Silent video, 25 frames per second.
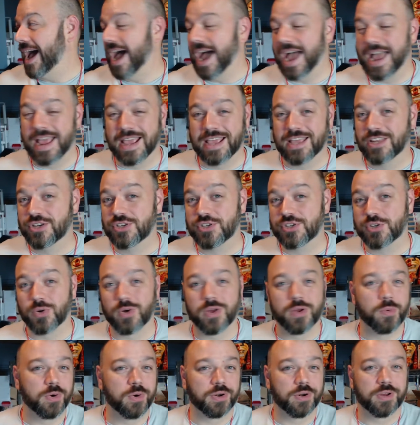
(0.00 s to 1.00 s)
I enjoy
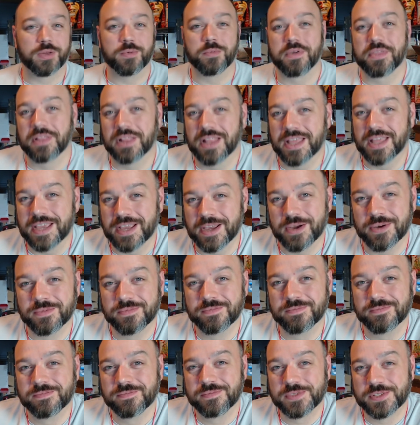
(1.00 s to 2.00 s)
working with Lego.
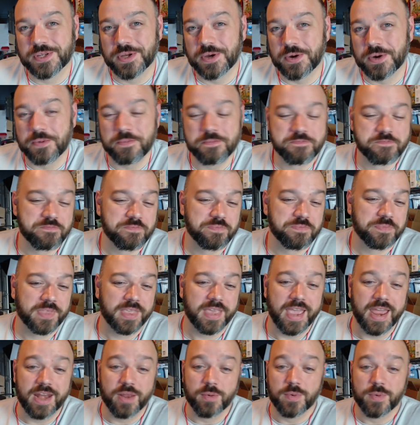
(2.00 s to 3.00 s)
So
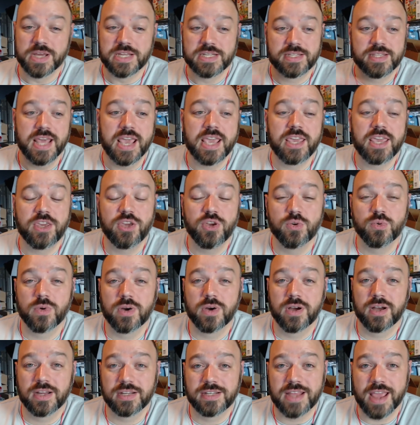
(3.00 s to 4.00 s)
anyways, thank you
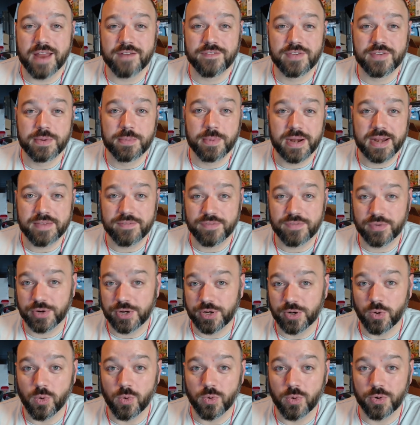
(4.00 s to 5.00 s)
to everybody for
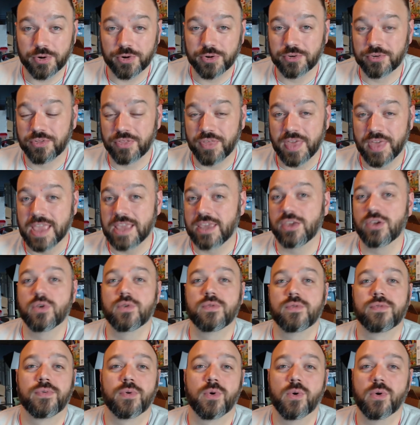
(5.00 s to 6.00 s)
your orders. Thank you
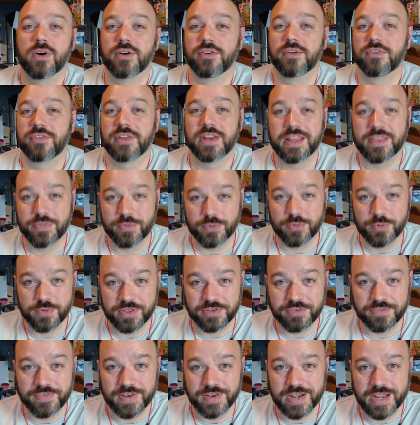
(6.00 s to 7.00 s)
for sitting through
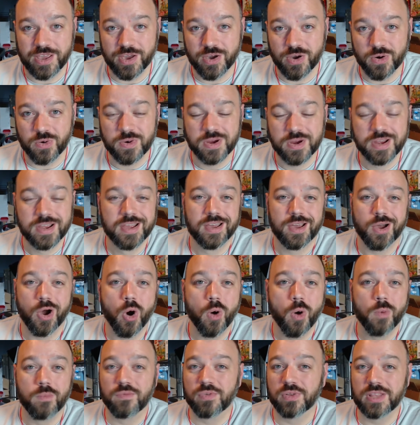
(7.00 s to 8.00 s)
this video.
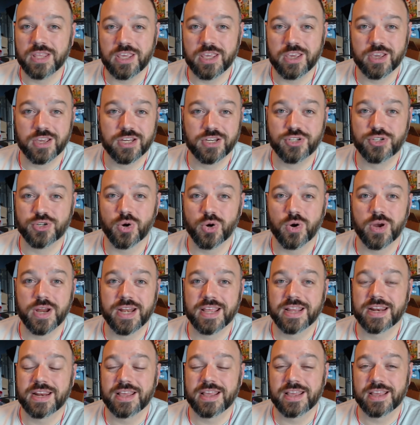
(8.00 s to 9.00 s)
Hopefully you enjoyed
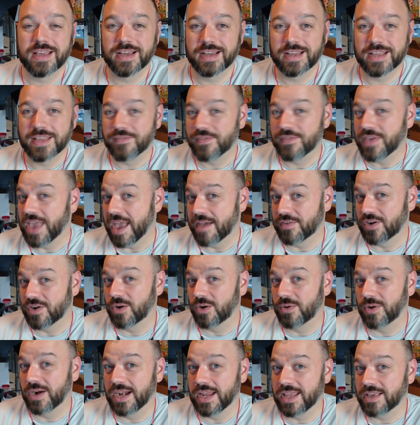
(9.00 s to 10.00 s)
it. If you haven't
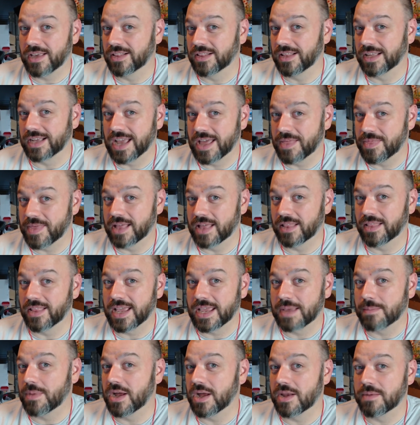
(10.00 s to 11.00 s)
already, click on that
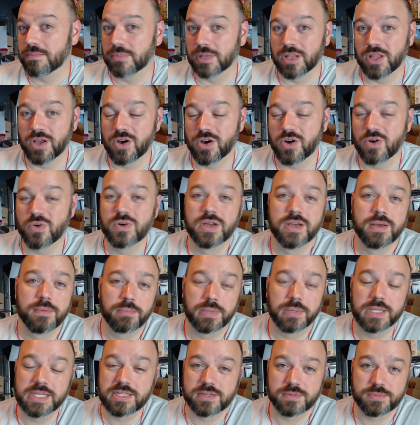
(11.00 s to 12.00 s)
like button below.
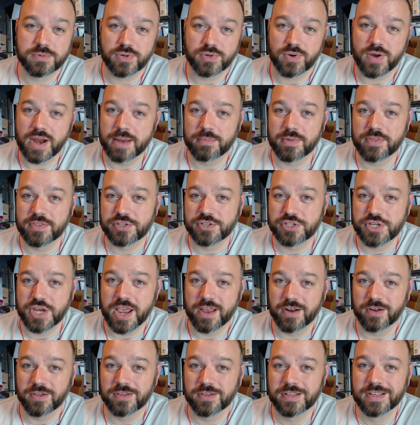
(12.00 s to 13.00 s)
Please subscribe to the
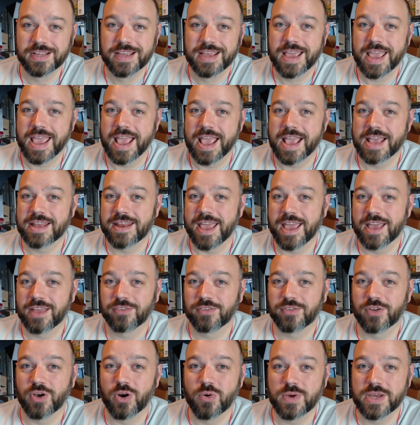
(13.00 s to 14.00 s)
channel. And as
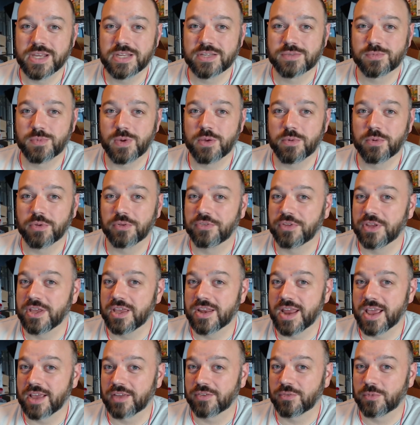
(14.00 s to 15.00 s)
always, we will see you
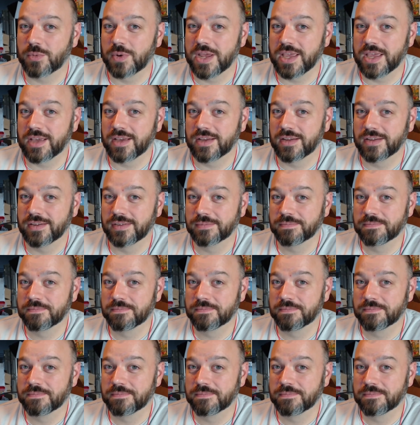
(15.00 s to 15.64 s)
next week.